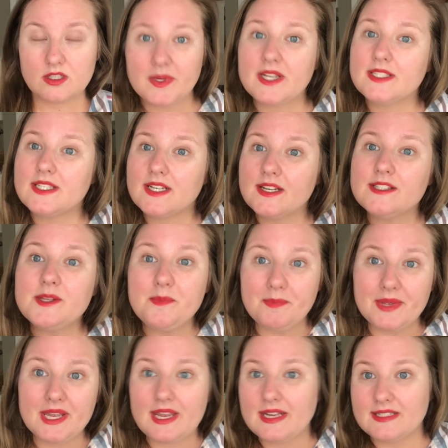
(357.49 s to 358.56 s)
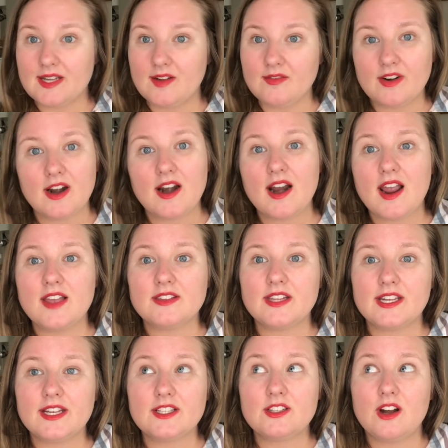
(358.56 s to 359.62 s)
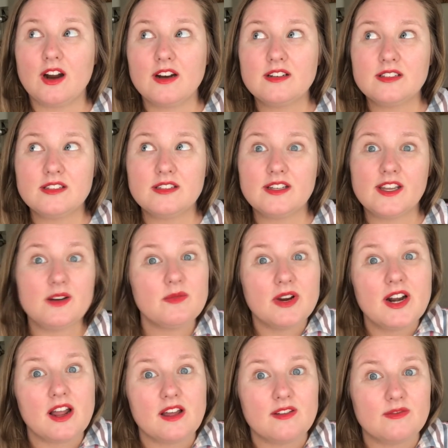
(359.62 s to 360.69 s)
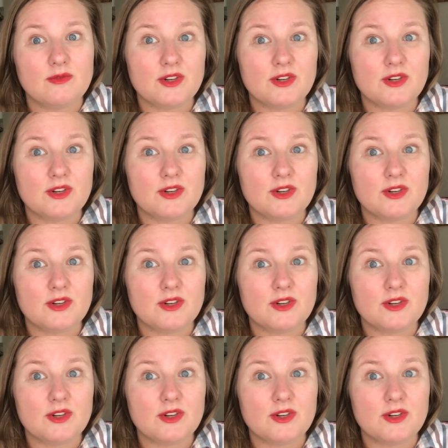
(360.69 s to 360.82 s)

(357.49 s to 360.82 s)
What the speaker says: because it is a big endeavor and like it's hard to get rid of.